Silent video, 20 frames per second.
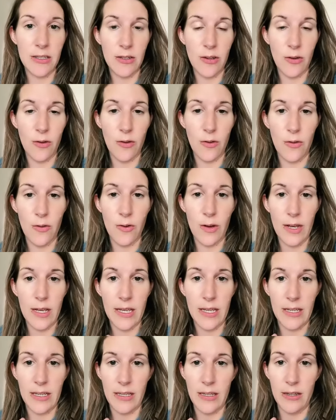So
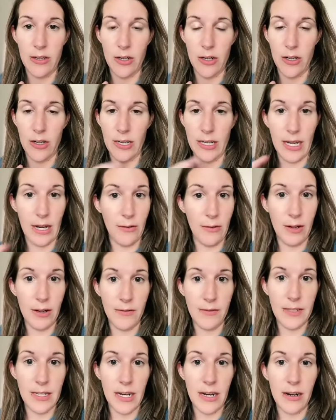either get rid
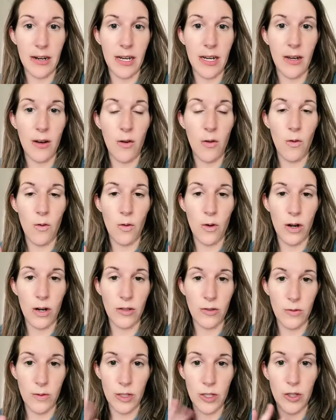of dairy
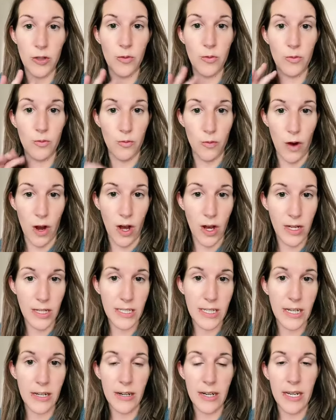or switch to raw
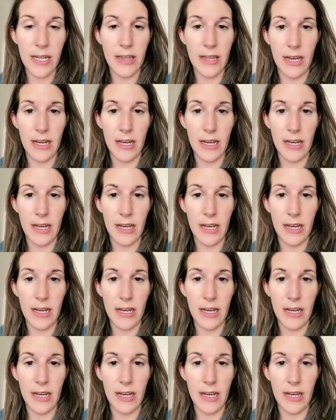dairy.